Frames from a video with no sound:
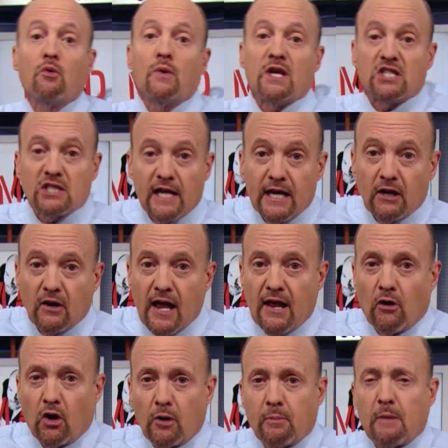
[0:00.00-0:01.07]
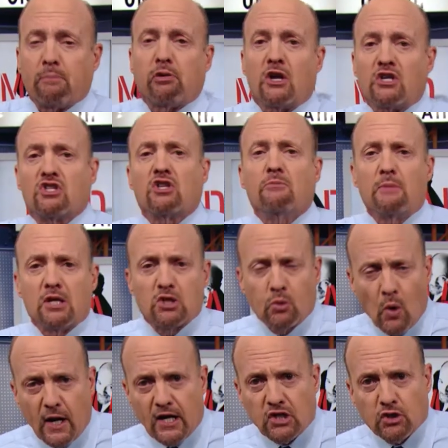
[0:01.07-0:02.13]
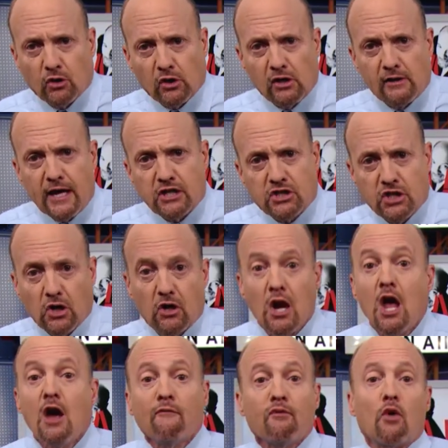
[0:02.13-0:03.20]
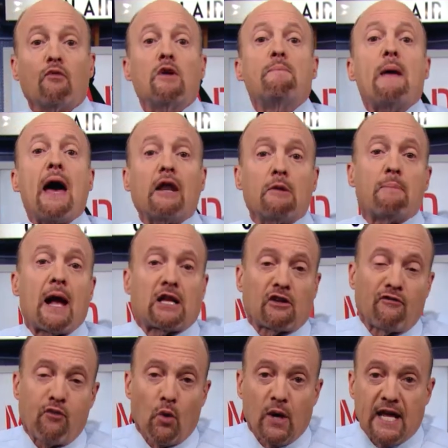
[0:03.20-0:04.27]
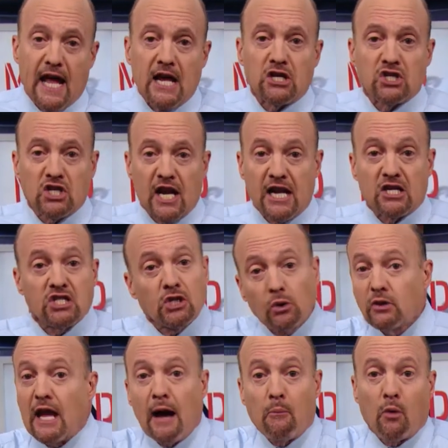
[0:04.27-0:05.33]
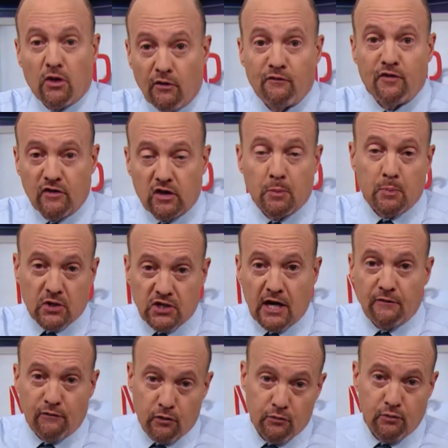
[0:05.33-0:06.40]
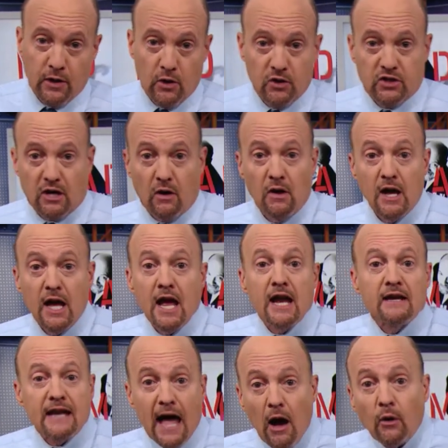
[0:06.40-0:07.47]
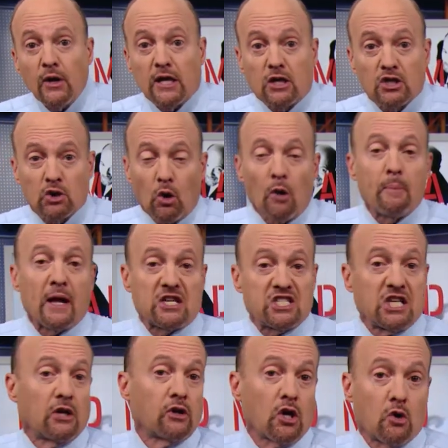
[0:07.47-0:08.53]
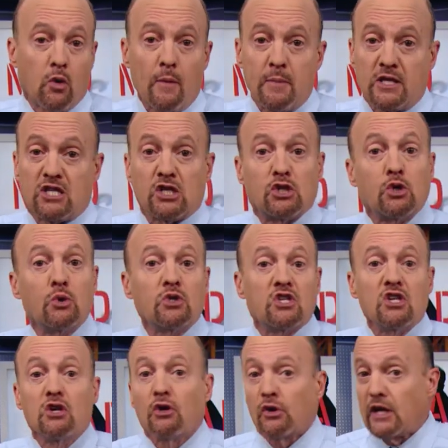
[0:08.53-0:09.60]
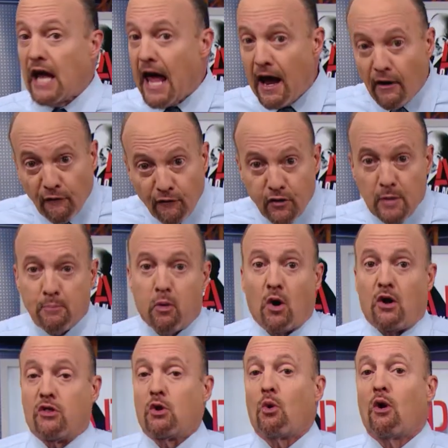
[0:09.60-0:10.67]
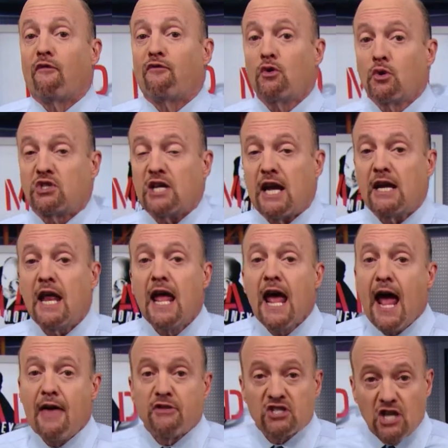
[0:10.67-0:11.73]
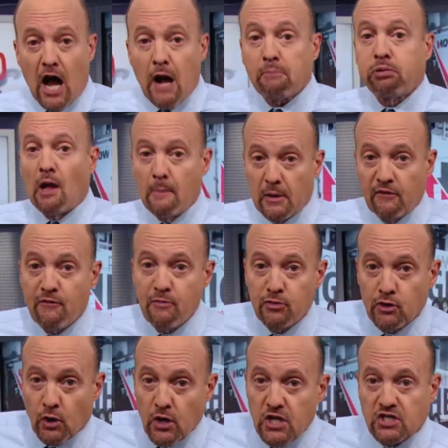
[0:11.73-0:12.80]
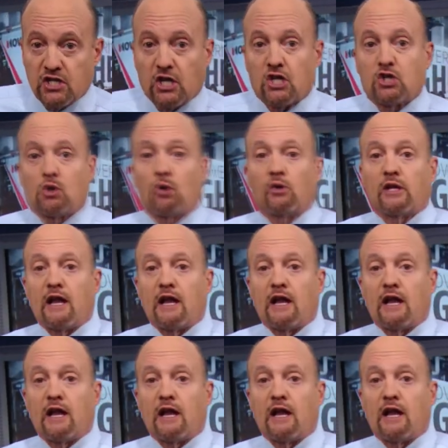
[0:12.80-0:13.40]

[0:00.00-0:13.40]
weeks later and ultimately plunged to the mid 20s early last year before rebounding back to 48 and change, still down more than 50% from three years ago. Now Inc. is all about selling equipment that's used in nearly every part of the oil food chain, and the stock plummeted from 36 shortly